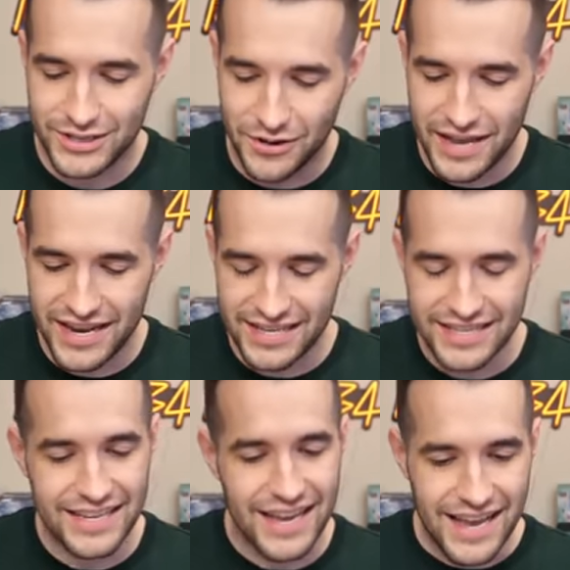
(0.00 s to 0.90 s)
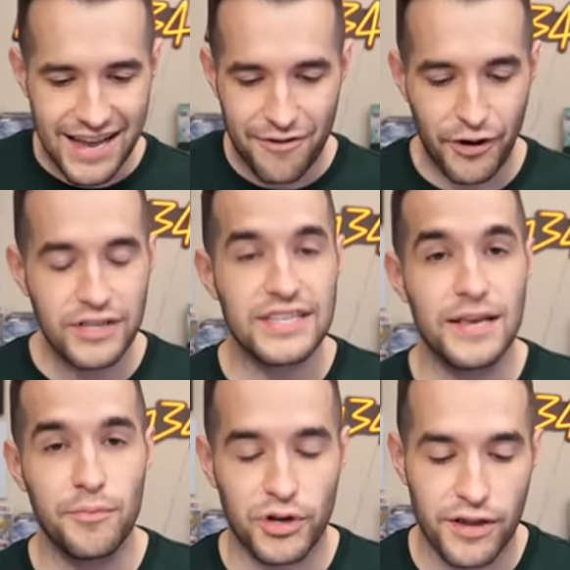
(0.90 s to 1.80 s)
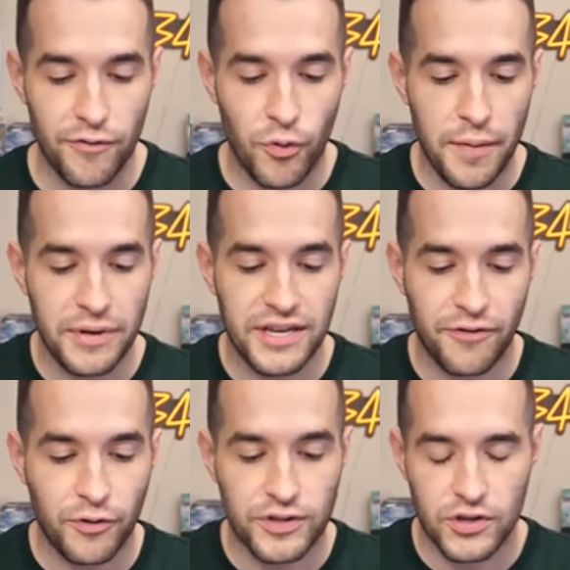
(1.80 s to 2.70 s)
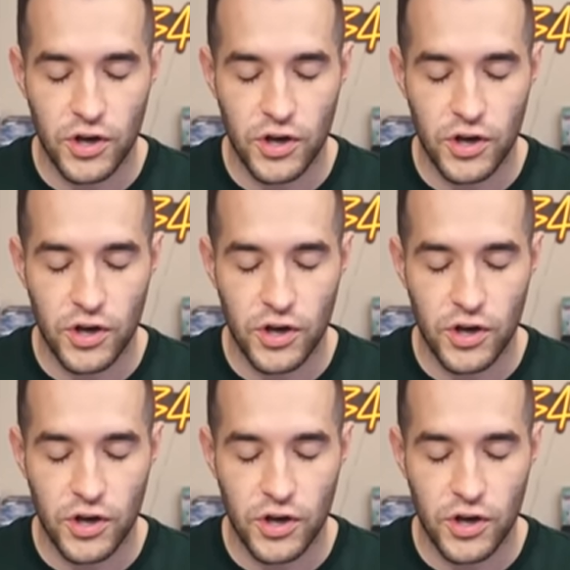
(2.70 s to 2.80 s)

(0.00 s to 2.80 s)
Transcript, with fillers: So it is a very similar giveaway, but different.